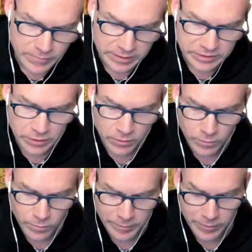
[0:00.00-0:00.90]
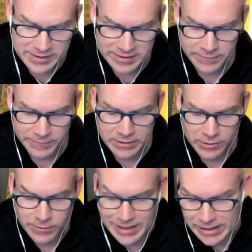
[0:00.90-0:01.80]
So, what's this
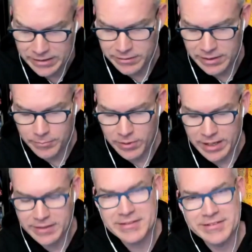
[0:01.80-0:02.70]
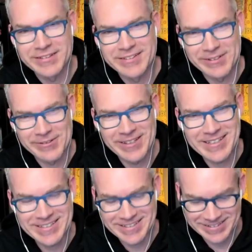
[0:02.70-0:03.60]
feel like in practice to do
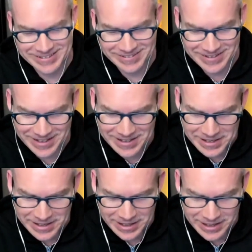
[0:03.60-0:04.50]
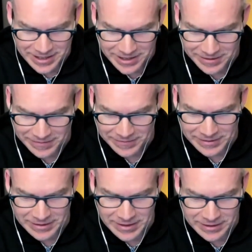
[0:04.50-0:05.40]
this? Okay. Uh,
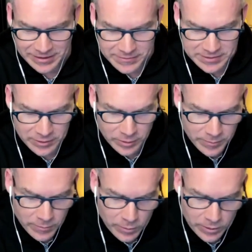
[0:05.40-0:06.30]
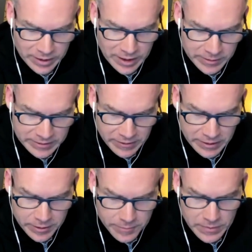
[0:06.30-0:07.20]
gives a little bit more commentary
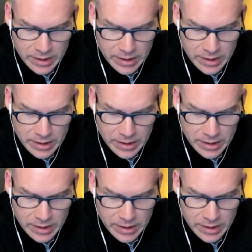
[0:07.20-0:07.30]
here.